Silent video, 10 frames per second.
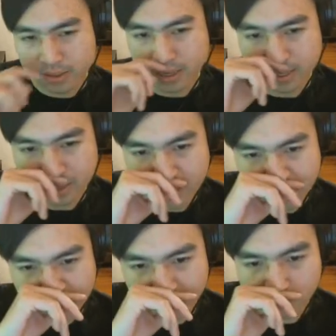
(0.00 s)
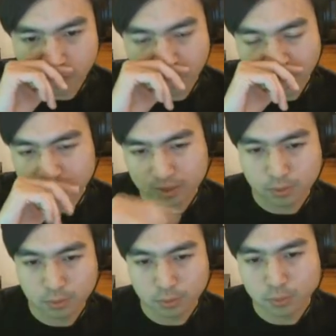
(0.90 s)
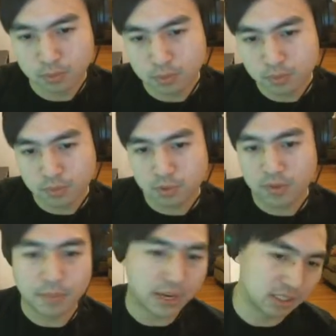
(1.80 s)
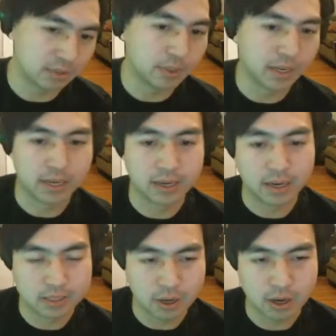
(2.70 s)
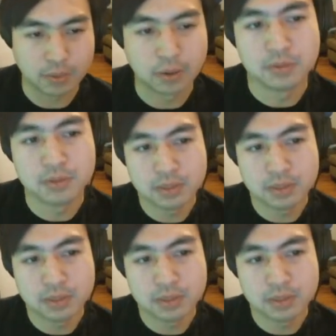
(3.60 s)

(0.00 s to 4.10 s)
and then I'm going to run it back to the beginning and talk about